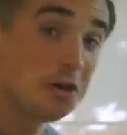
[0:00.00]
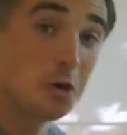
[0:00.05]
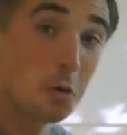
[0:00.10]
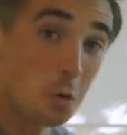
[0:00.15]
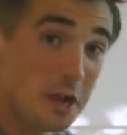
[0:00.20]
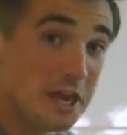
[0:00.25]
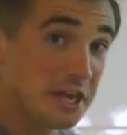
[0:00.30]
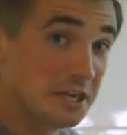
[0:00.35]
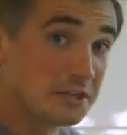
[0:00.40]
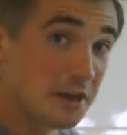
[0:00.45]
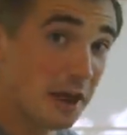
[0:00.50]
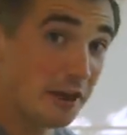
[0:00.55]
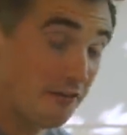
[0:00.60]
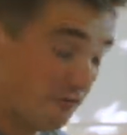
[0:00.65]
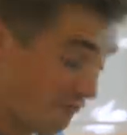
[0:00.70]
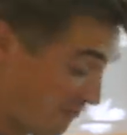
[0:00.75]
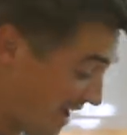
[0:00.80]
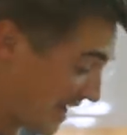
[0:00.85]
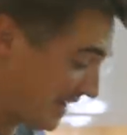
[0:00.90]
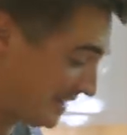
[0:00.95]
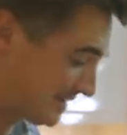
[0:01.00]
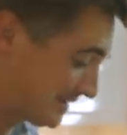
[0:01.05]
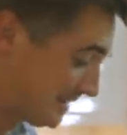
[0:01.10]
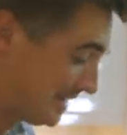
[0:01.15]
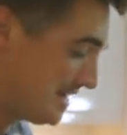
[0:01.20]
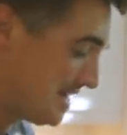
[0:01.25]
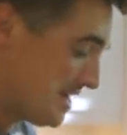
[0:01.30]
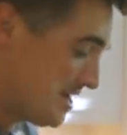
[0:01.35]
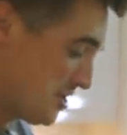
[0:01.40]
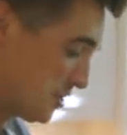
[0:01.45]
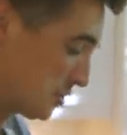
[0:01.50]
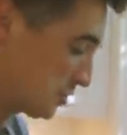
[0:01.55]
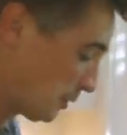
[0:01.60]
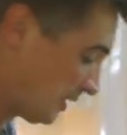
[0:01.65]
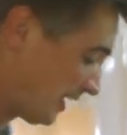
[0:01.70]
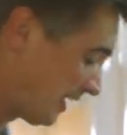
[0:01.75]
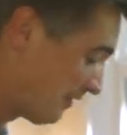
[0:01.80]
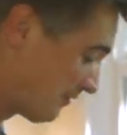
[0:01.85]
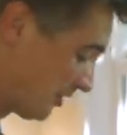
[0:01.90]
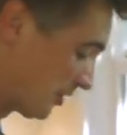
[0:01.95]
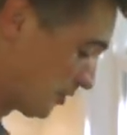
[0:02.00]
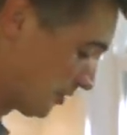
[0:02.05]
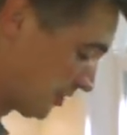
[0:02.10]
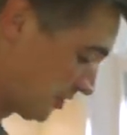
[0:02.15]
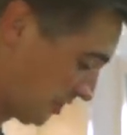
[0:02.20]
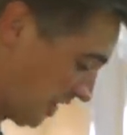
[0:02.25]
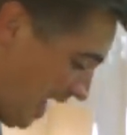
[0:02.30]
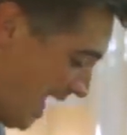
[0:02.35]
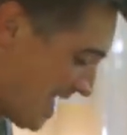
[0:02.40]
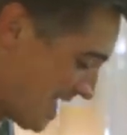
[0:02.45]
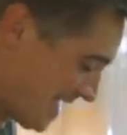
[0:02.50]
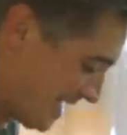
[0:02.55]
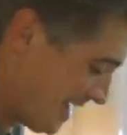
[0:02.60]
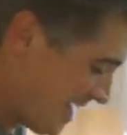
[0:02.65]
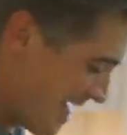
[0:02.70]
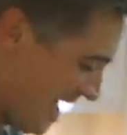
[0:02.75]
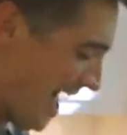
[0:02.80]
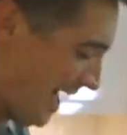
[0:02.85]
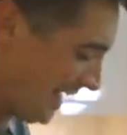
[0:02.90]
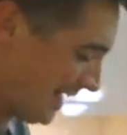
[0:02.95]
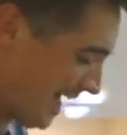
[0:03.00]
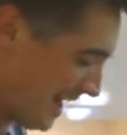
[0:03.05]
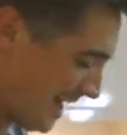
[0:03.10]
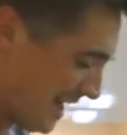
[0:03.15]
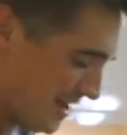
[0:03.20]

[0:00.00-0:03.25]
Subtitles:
in a weeknight fix, you just wanna give it a good shake and get